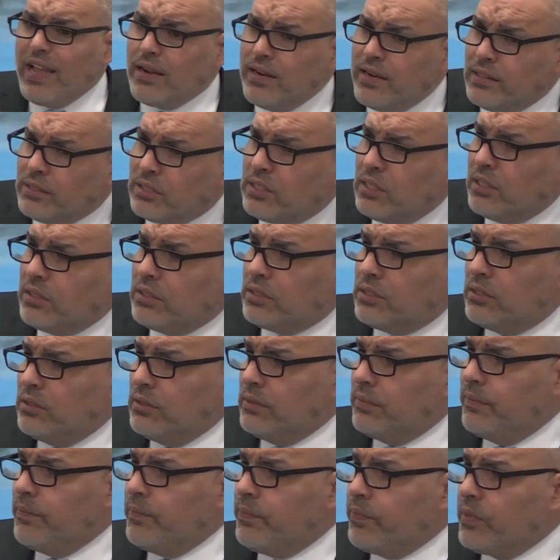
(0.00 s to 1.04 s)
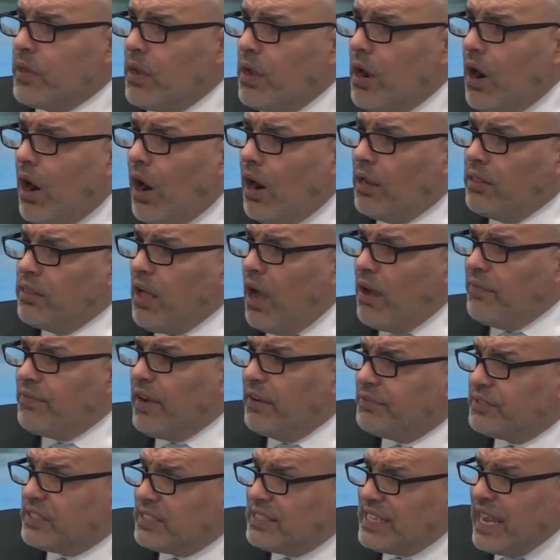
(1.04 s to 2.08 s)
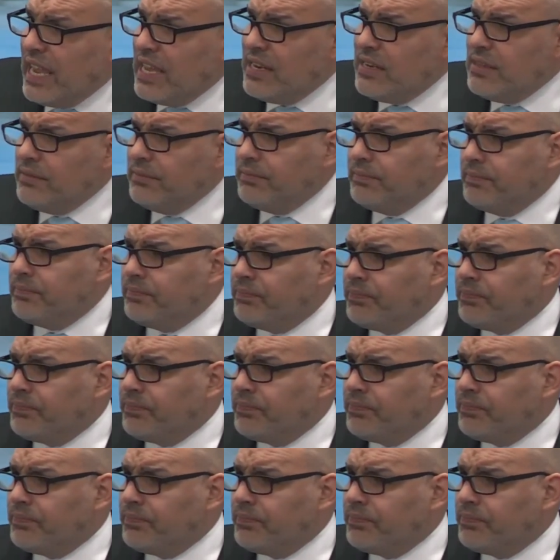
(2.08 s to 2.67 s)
weaknesses, our love of sin,